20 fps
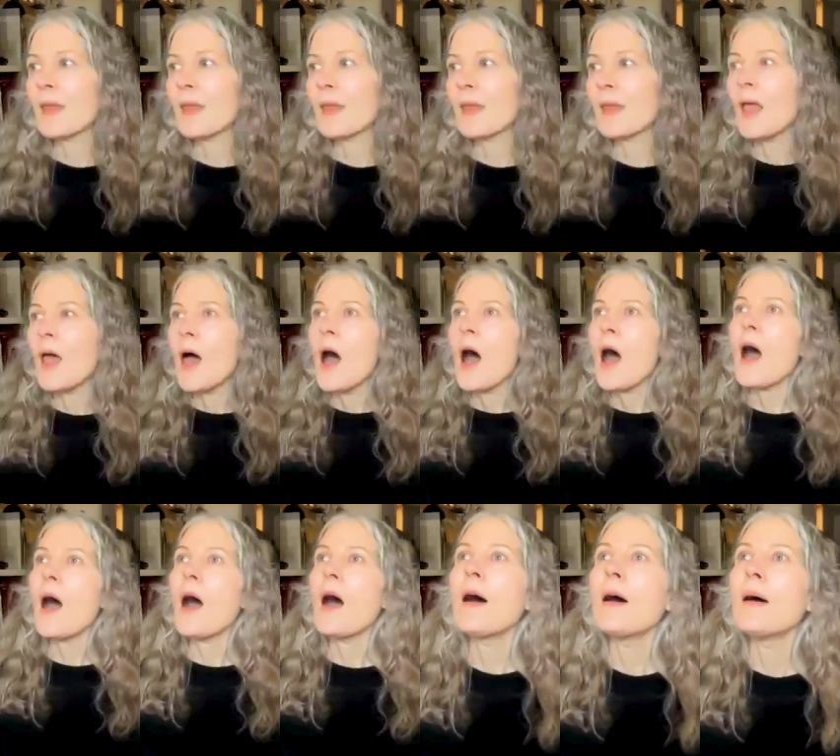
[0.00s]

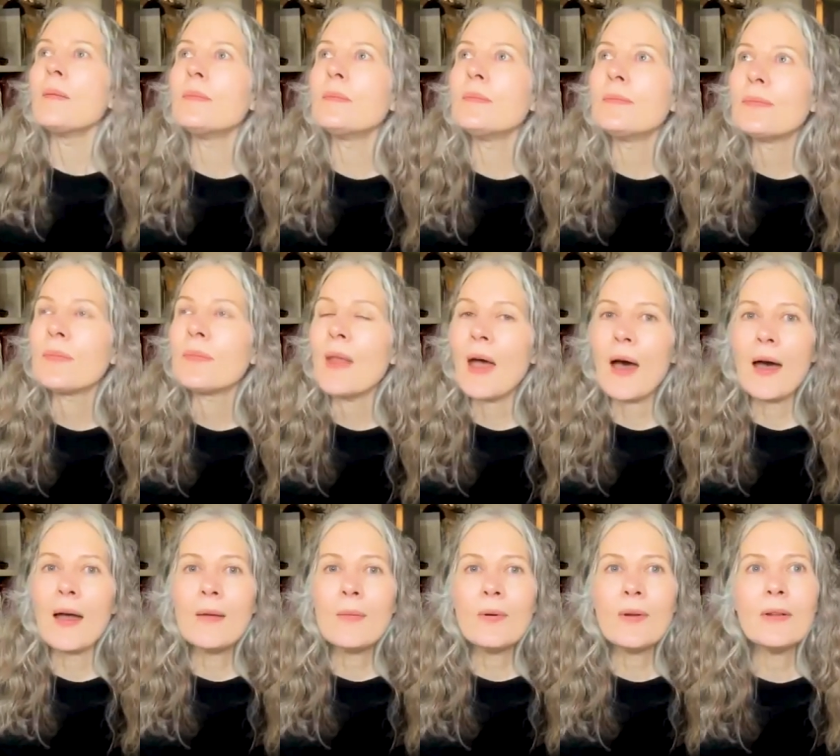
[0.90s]
um I
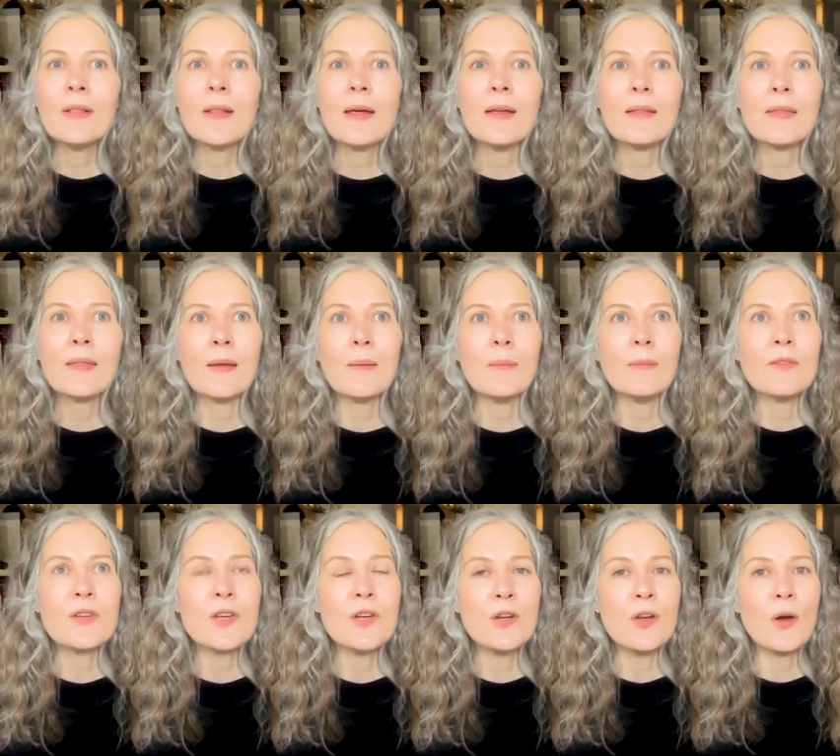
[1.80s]
would like them to
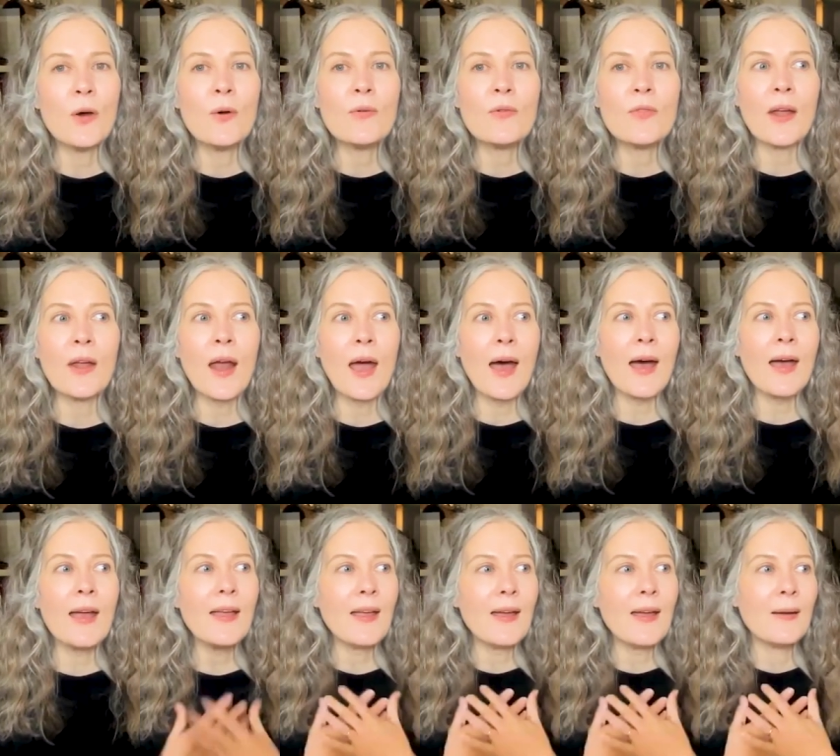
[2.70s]
know that I
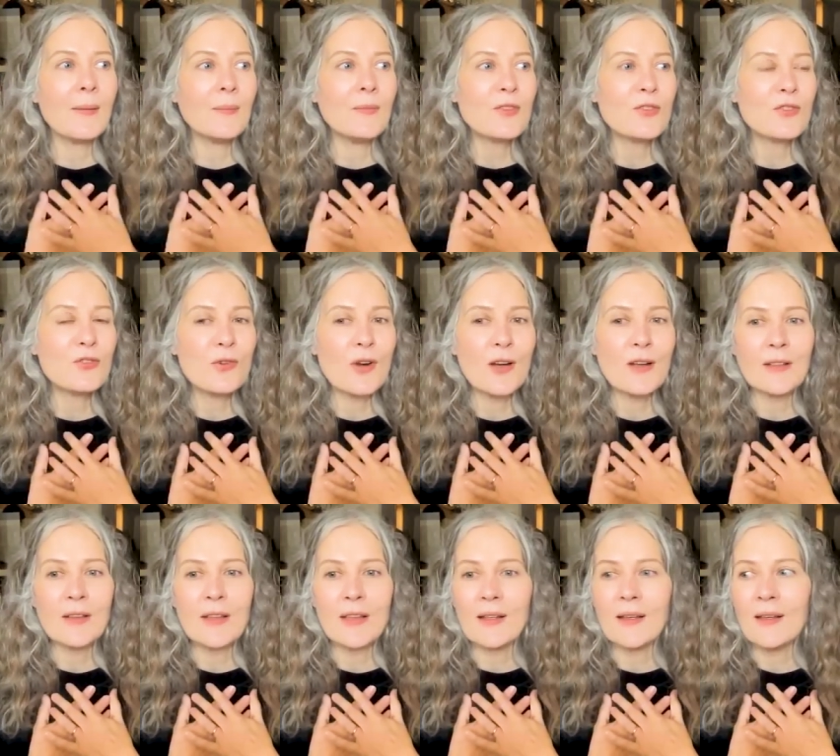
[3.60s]
am
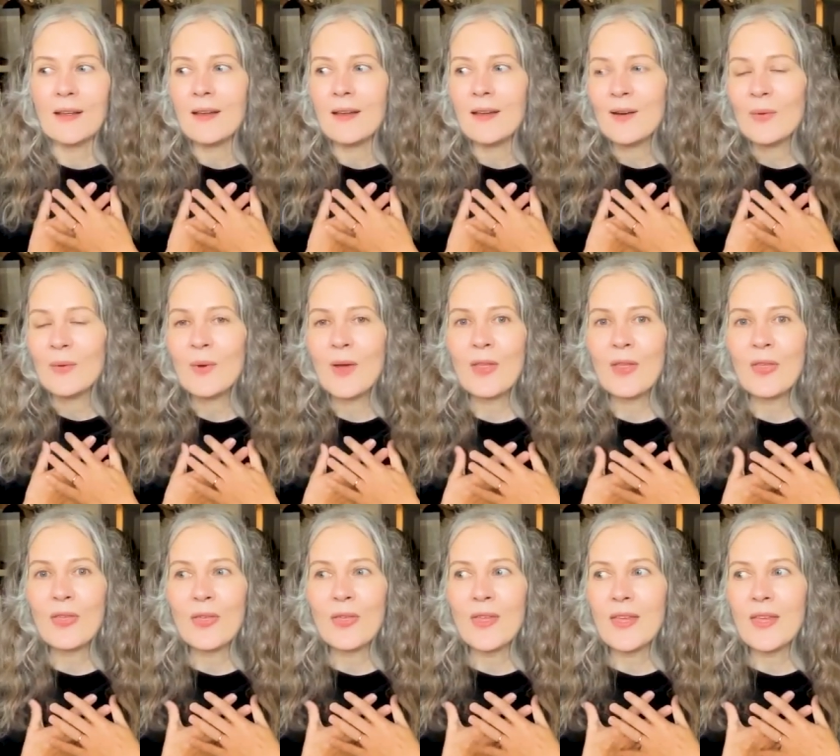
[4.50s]
struggling
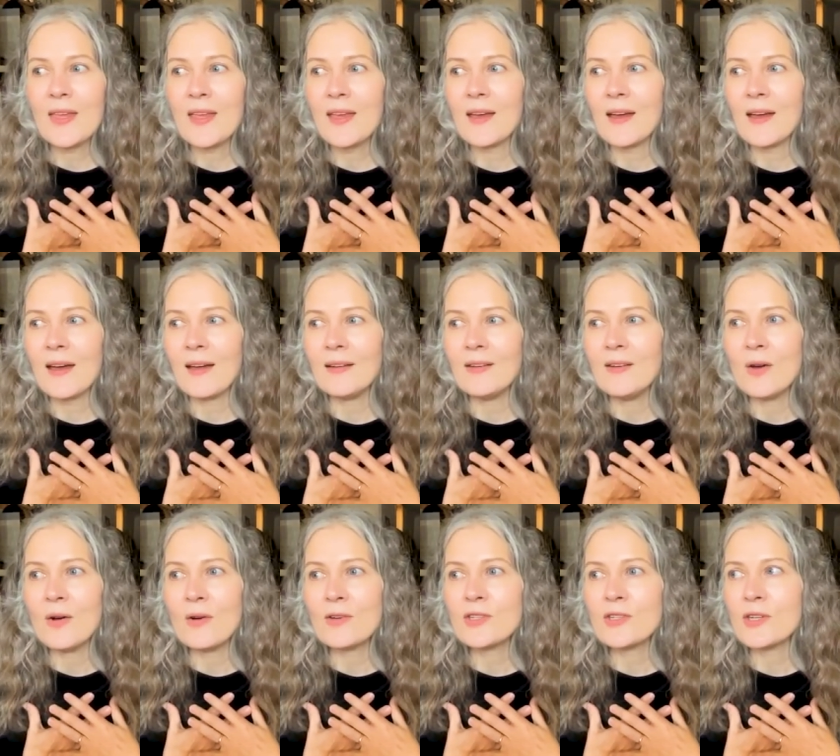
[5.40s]
with the
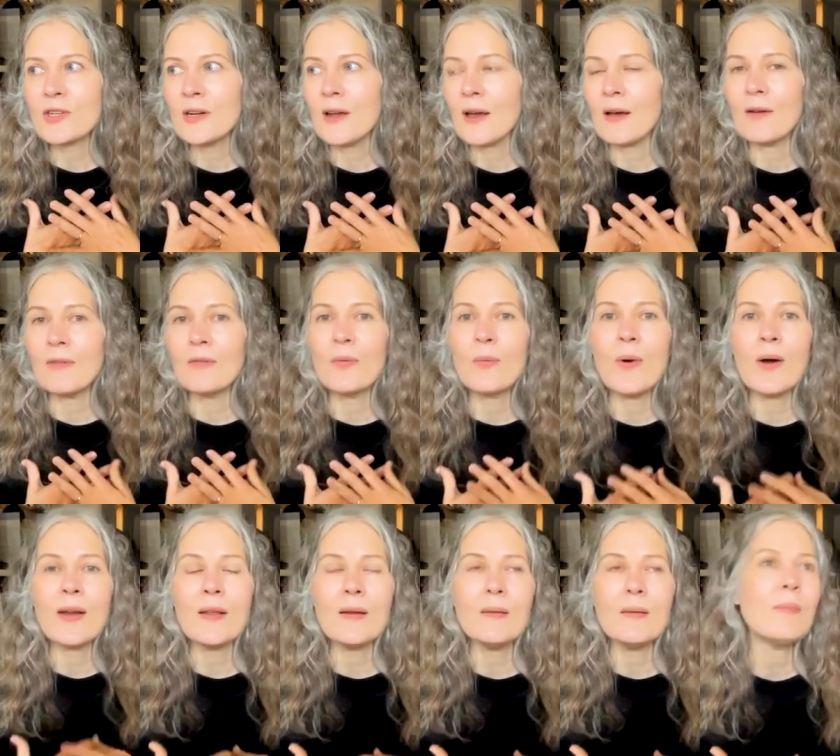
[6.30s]
notion of
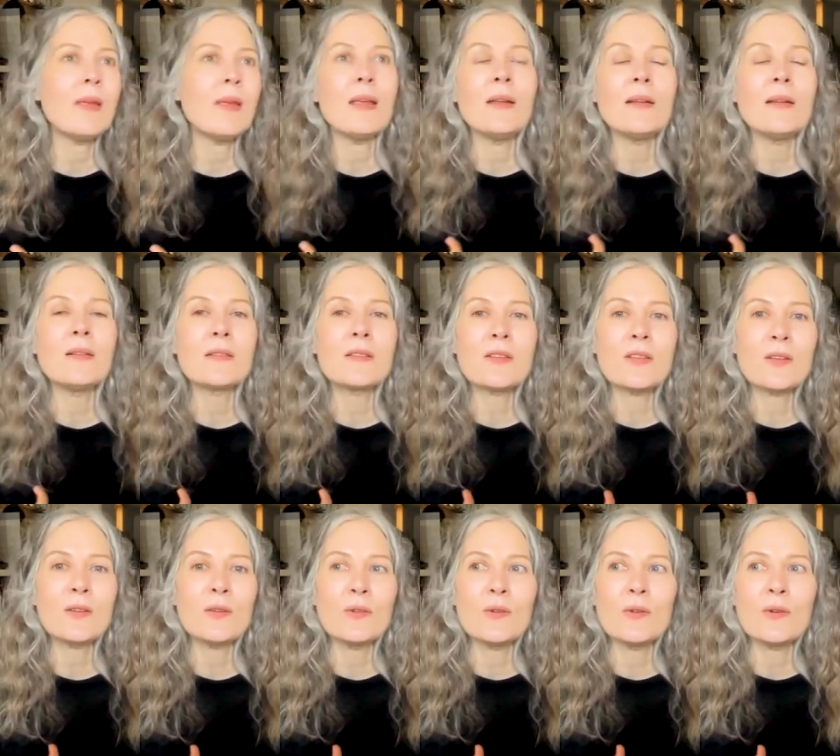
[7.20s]
what it means
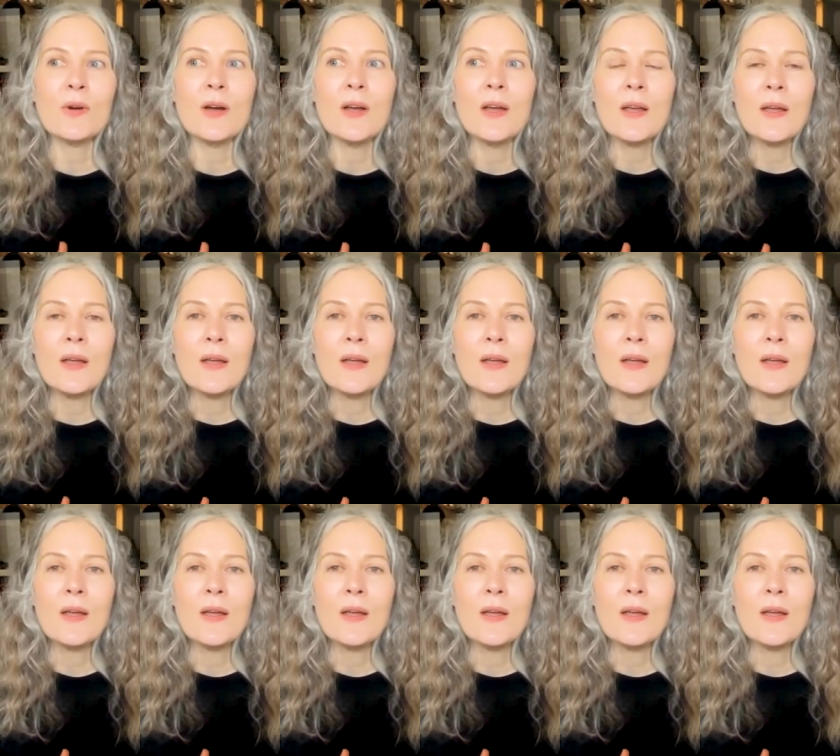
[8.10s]
to